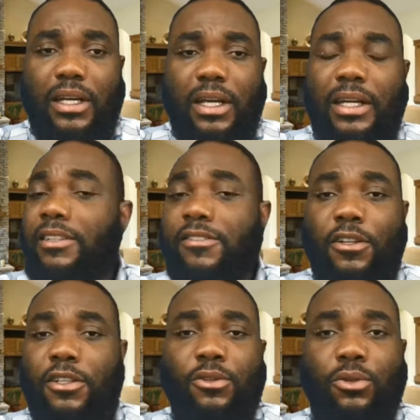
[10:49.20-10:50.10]
And it's
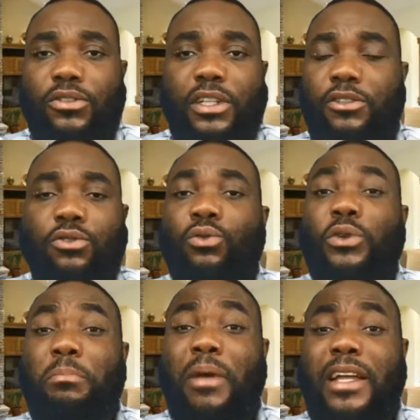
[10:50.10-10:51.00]
not a good thing to
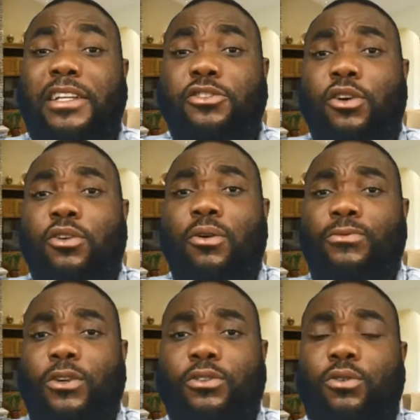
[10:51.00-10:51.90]
remain in your
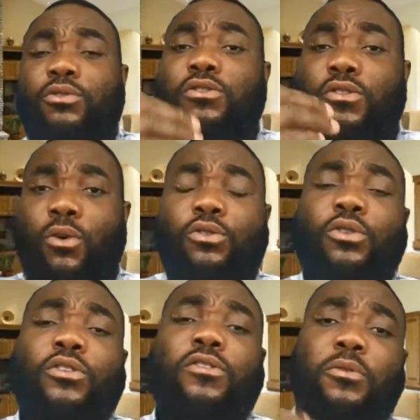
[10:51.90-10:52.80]
comfort zone.
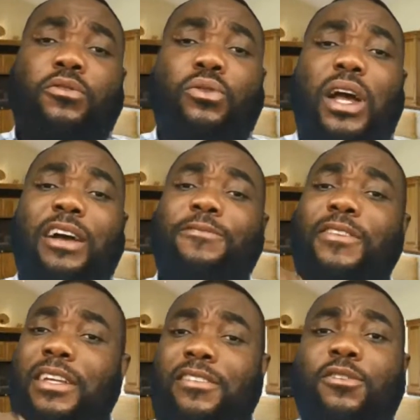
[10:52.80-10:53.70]
You're supposed to
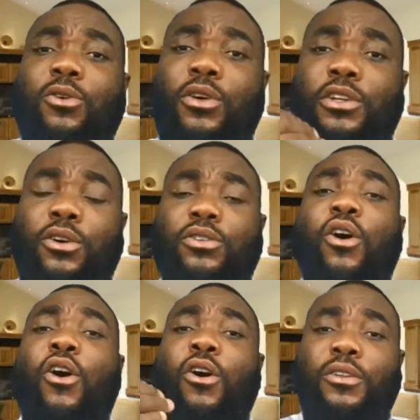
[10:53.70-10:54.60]
have things going
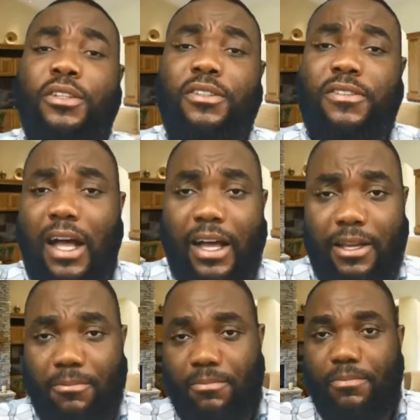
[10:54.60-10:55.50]
on all the
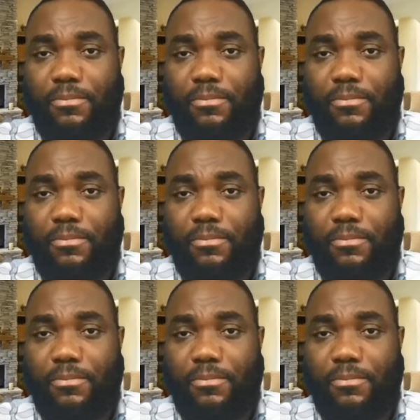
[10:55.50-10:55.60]
time.